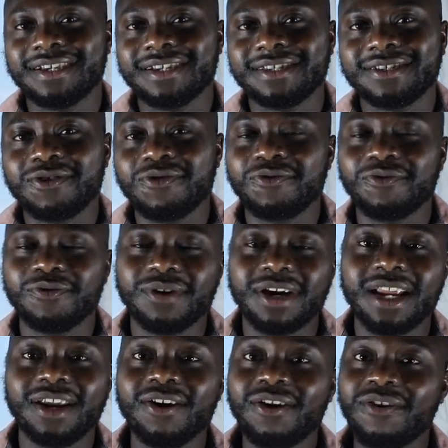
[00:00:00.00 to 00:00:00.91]
So
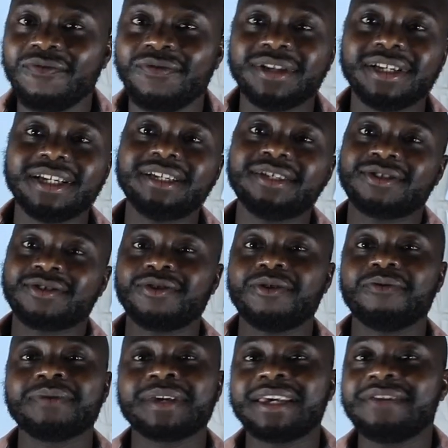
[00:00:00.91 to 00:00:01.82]
a lot of you need to
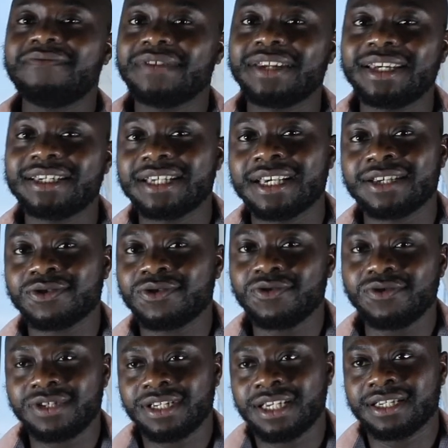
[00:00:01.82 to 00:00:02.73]
stop giving these
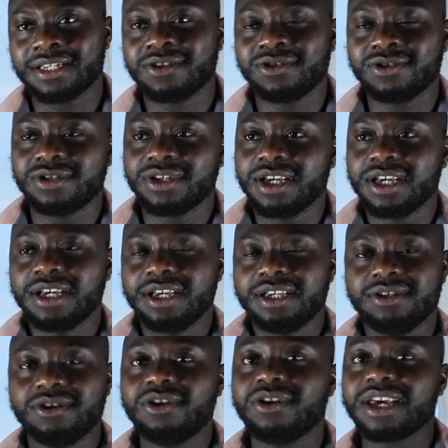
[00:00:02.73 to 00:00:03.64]
excuses, because
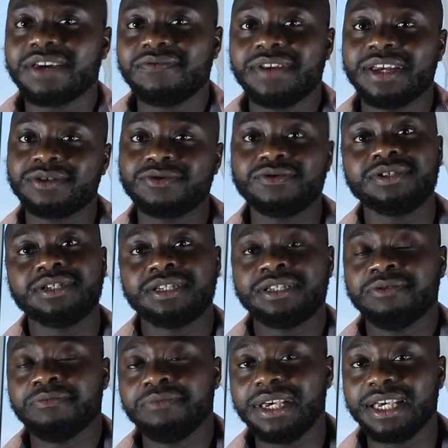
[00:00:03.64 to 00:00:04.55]
you're not giving excuses
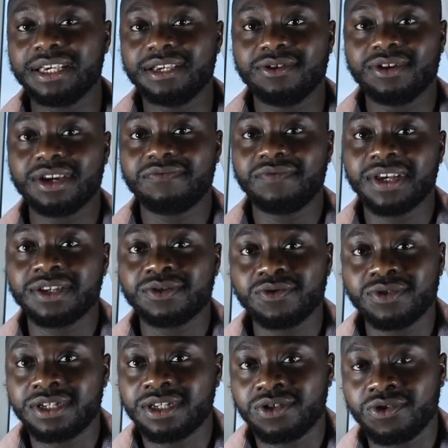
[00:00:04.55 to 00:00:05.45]
to me, you're giving
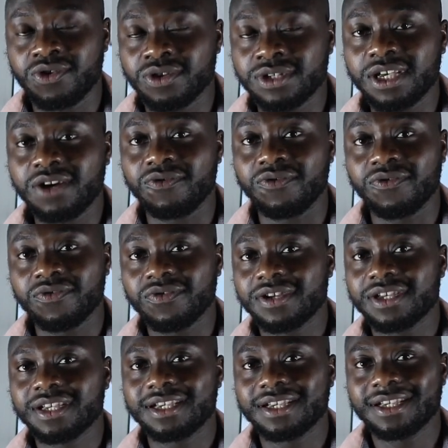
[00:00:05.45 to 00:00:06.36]
excuses to yourself.
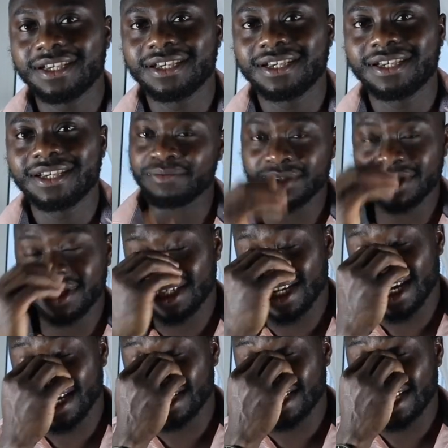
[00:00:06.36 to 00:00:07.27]
I'm just
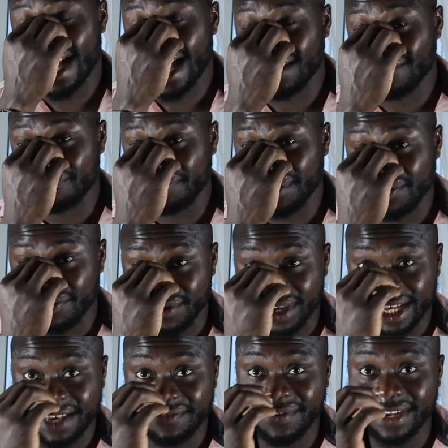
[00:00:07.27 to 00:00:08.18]
sick and tired of people
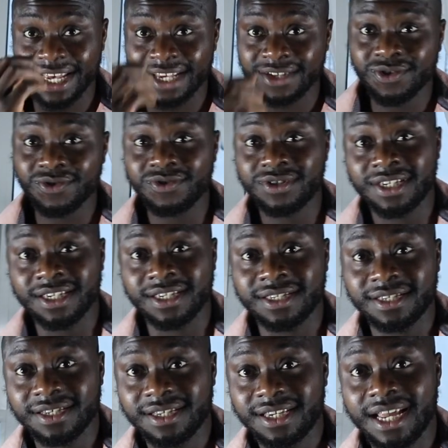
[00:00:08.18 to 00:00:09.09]
giving
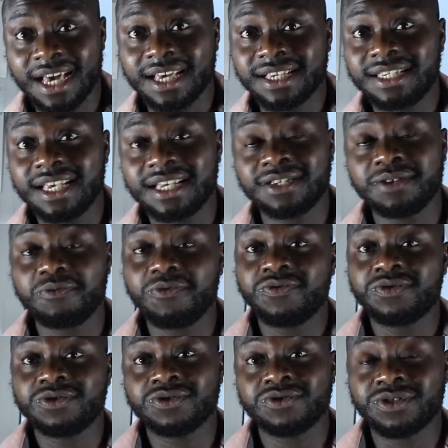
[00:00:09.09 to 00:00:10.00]
excuses. Like I said, some
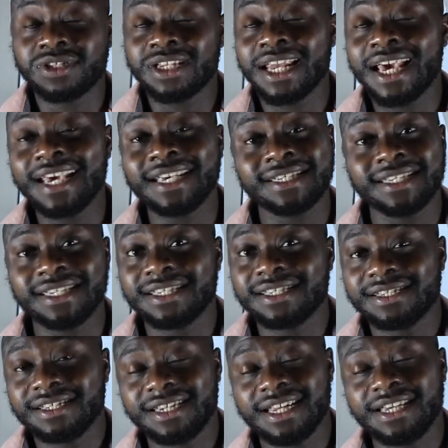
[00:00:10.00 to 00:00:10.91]
of you are just lazy.
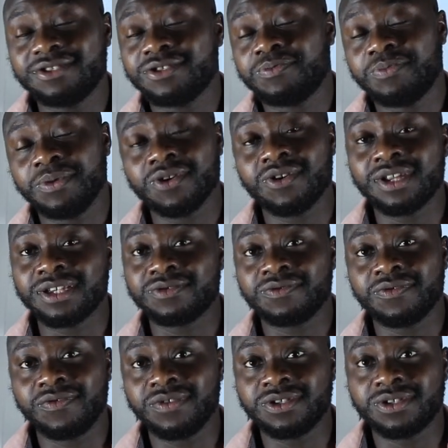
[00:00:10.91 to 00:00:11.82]
Let's just be
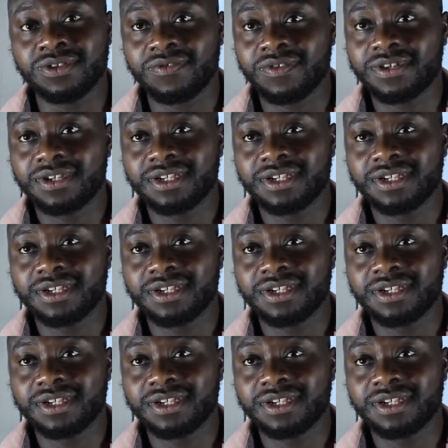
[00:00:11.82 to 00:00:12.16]
honest with each other.